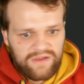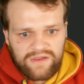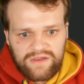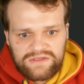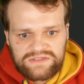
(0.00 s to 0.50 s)

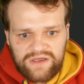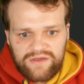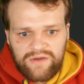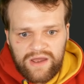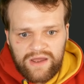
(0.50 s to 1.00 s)
So
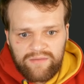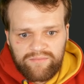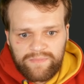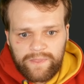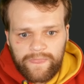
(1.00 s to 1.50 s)
um,
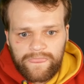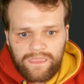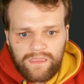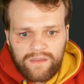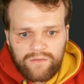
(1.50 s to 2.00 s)

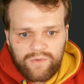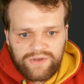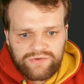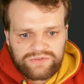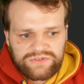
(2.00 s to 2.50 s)
when
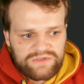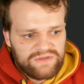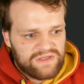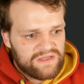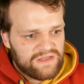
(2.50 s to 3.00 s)
you're doing
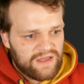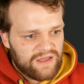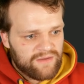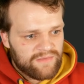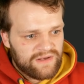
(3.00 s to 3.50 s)
the
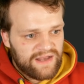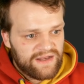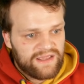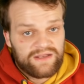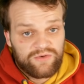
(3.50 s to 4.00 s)
um,
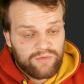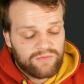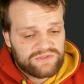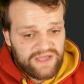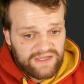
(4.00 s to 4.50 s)
leading in normal
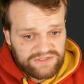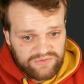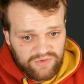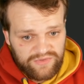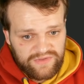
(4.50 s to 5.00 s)
text, you
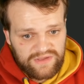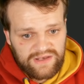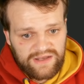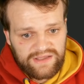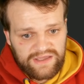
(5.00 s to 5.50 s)
want the
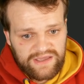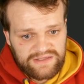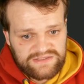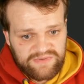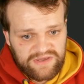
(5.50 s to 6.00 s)
leading here
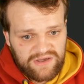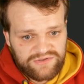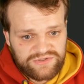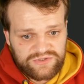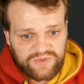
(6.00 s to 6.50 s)
to be
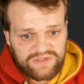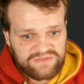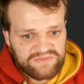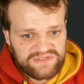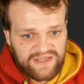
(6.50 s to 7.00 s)

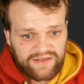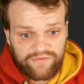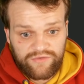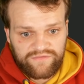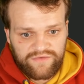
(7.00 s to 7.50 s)
120% of
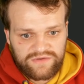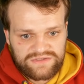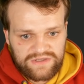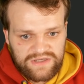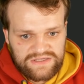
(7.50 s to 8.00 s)
your font
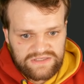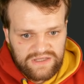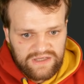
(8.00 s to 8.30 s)
size.